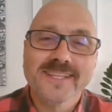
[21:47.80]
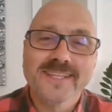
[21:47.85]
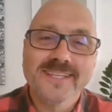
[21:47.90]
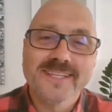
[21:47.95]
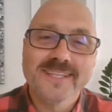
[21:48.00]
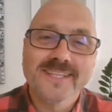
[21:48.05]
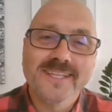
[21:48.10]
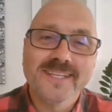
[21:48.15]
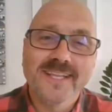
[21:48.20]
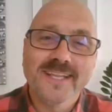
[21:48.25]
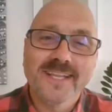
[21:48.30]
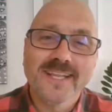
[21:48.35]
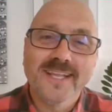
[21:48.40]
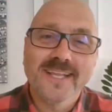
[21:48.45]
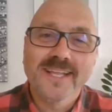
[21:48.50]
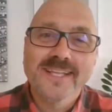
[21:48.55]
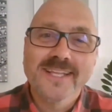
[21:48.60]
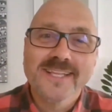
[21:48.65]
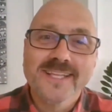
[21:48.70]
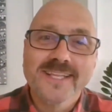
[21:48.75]

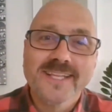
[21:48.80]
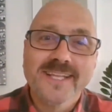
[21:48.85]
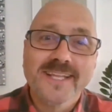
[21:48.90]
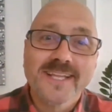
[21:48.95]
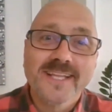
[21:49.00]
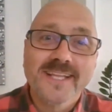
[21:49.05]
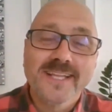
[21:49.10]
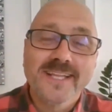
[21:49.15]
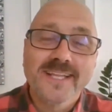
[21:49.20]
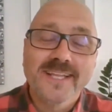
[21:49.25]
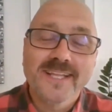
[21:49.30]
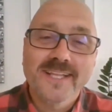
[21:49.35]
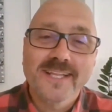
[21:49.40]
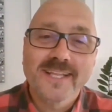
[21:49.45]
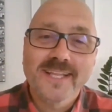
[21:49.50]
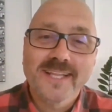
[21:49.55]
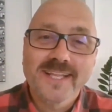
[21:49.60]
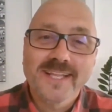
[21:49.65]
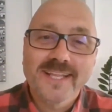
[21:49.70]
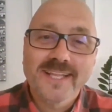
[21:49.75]

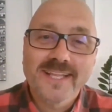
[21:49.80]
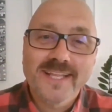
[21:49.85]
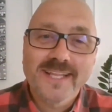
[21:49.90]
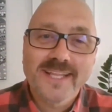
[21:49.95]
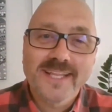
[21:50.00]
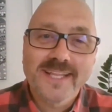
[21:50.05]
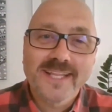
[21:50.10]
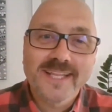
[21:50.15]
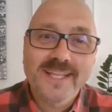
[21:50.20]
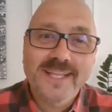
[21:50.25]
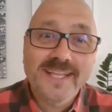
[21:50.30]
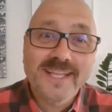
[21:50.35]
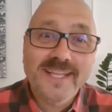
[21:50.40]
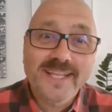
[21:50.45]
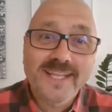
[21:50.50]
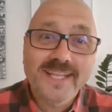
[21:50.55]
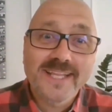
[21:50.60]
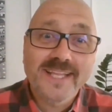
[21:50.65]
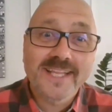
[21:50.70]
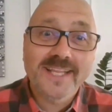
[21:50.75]

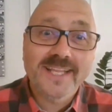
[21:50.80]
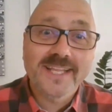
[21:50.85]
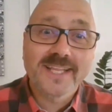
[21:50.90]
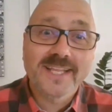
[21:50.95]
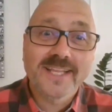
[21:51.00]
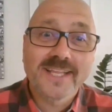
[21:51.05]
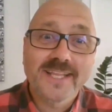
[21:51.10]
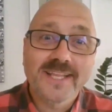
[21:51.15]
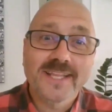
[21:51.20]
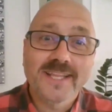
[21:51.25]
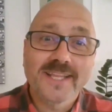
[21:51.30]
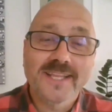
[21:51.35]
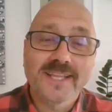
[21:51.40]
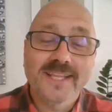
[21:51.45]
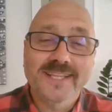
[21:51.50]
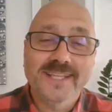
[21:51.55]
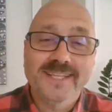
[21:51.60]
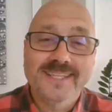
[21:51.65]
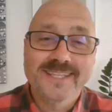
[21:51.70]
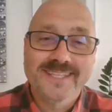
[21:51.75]

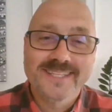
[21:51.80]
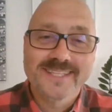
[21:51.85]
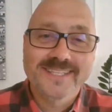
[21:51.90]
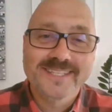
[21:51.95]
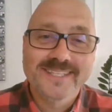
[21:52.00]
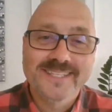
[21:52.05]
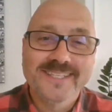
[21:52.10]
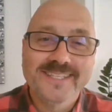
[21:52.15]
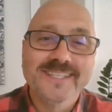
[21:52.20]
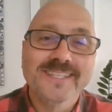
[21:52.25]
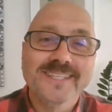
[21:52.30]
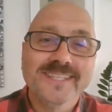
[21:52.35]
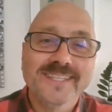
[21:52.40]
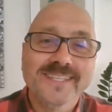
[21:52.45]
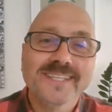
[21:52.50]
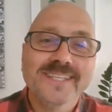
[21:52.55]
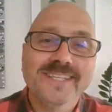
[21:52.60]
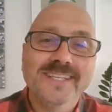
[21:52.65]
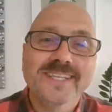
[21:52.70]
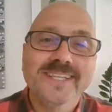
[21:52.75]

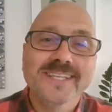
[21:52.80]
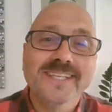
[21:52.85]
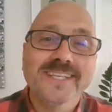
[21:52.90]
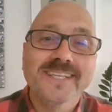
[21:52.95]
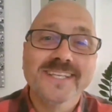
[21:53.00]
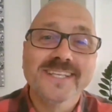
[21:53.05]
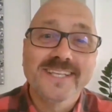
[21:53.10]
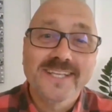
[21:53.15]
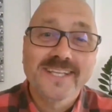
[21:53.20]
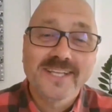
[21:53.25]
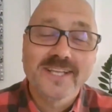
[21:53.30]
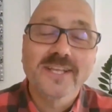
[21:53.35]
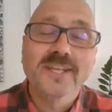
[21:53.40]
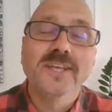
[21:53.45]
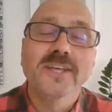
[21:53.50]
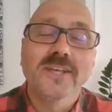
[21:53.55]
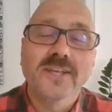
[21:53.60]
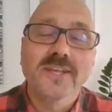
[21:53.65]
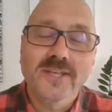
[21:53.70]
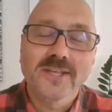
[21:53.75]

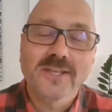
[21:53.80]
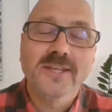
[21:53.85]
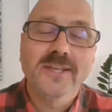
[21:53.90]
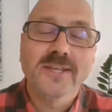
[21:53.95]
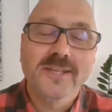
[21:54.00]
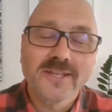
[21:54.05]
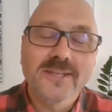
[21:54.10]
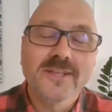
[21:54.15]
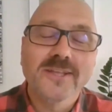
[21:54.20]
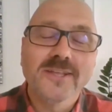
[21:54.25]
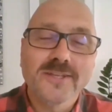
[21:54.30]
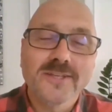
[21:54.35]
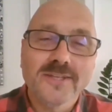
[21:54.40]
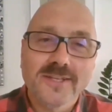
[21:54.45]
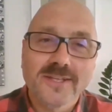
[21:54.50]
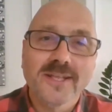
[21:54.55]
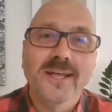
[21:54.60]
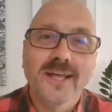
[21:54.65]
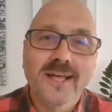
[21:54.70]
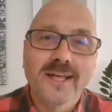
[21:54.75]

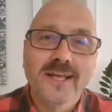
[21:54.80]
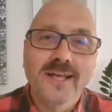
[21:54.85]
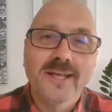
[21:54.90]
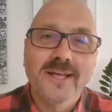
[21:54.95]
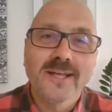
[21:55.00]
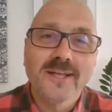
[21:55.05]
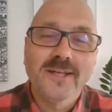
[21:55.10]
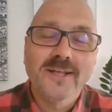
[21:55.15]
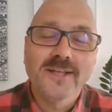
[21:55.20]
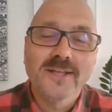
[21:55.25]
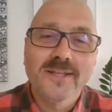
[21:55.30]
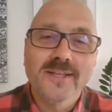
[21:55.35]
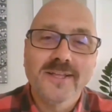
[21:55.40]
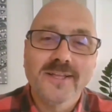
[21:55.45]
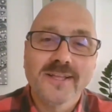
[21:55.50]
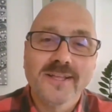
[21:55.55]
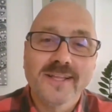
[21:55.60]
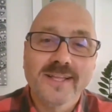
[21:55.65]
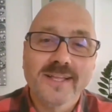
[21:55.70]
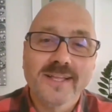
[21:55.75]
(not speaking)